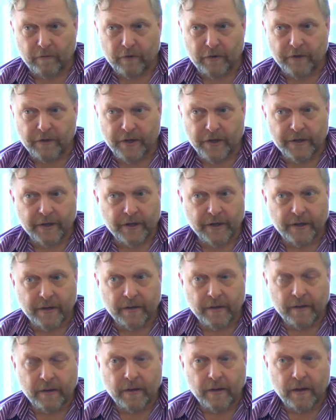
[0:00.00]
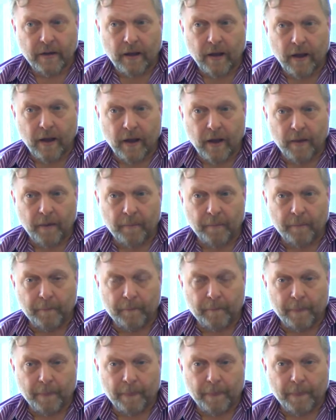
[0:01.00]
Virginia,
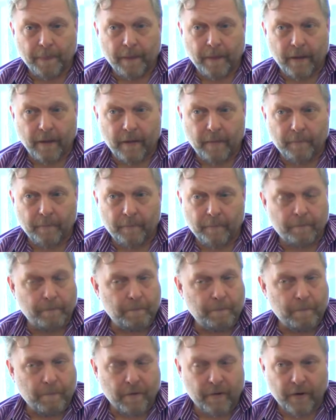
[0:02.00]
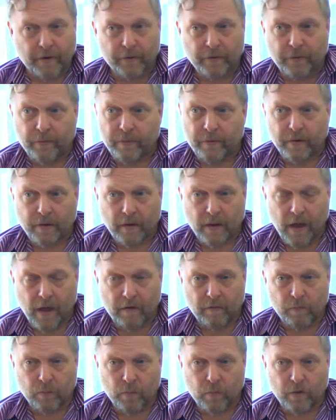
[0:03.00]
um, um, they're doing a
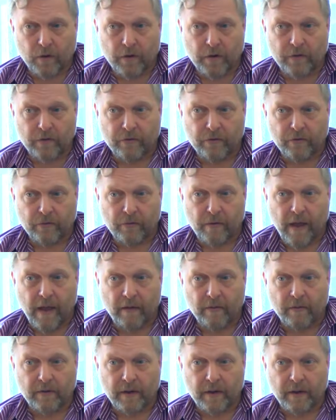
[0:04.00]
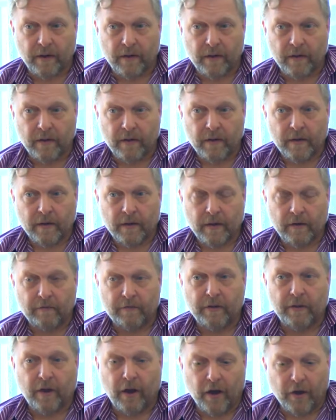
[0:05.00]
lot of work surrounding kind of
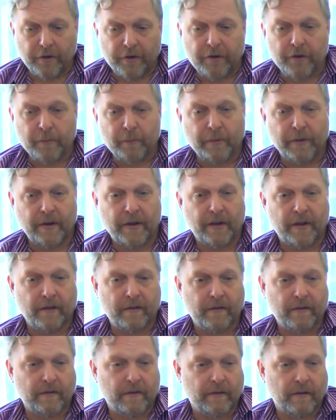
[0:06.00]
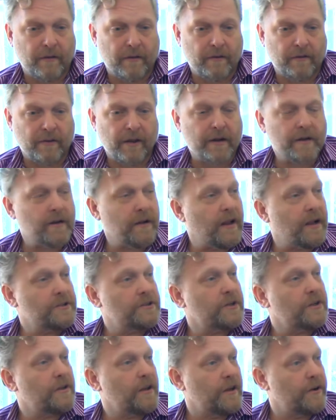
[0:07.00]
the underpinning, uh,
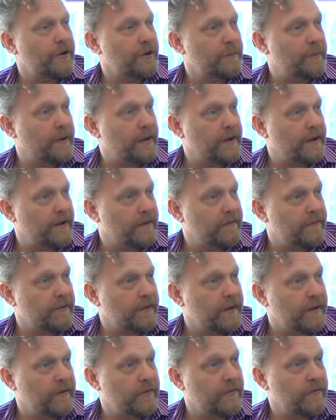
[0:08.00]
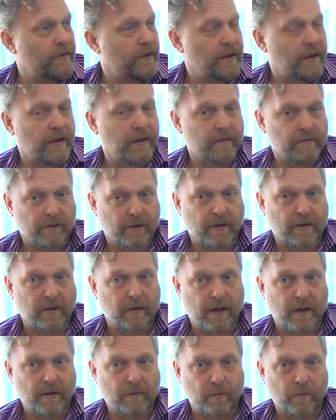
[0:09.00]
technological underpinning of things. They had done a
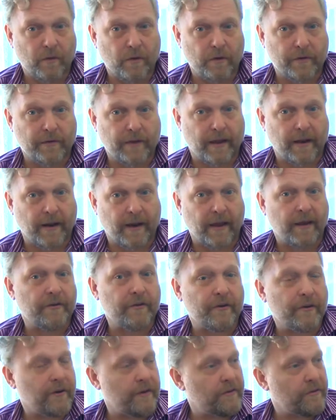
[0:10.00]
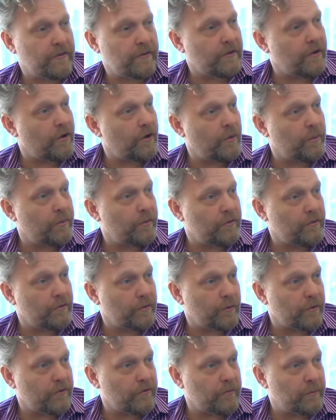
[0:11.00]
lot of work that entered into the open
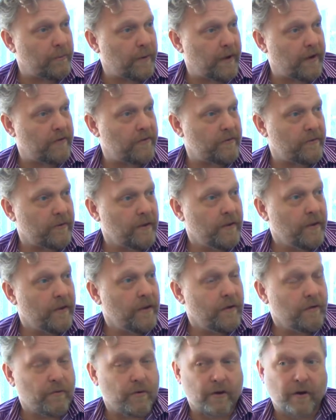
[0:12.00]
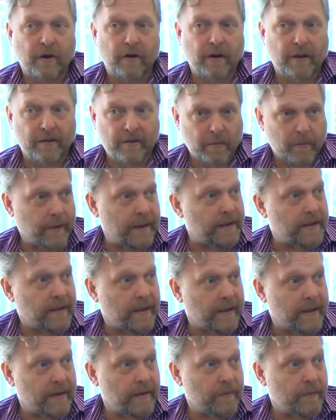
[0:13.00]
source space regarding Tibetan
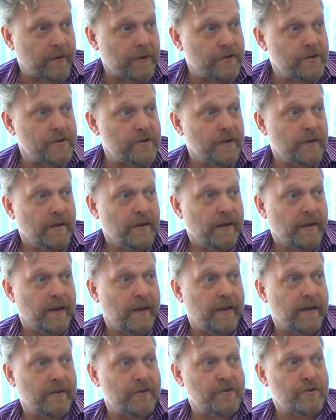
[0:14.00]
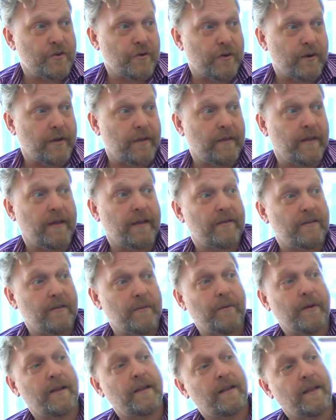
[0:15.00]
language and ensuring that
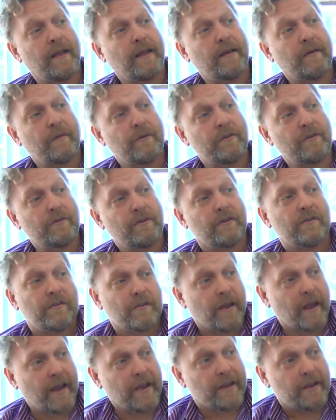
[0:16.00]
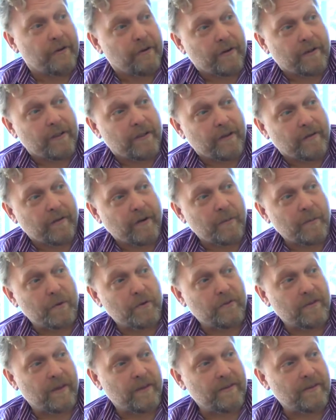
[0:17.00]
Tibetan language is accurately
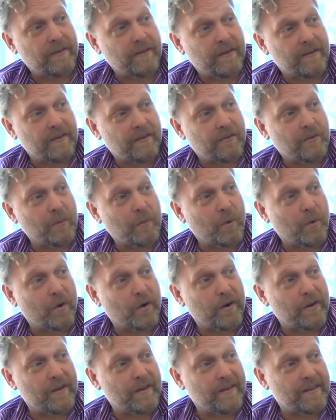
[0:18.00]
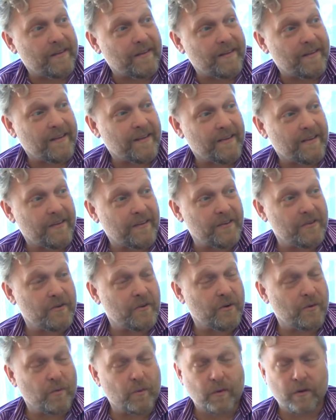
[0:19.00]
represented and supported in, in the
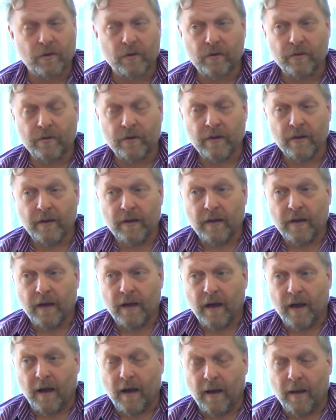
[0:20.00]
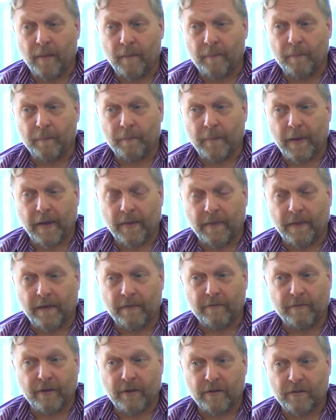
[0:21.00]
digital world. Um, and
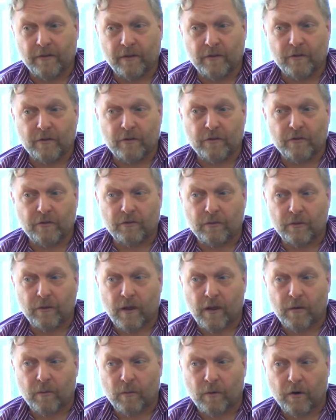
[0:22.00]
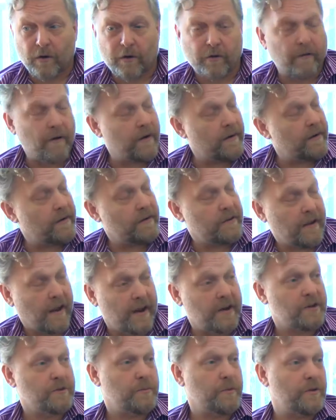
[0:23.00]
they've continued to do a lot of work around
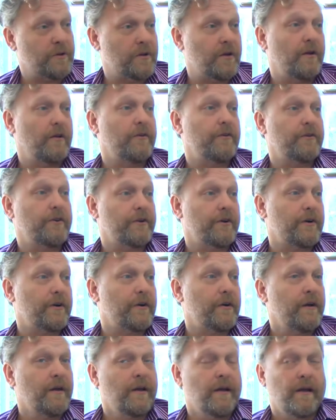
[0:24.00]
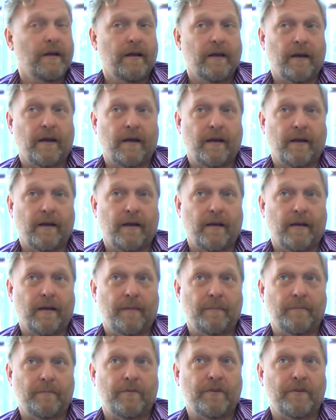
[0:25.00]
intangible culture, um,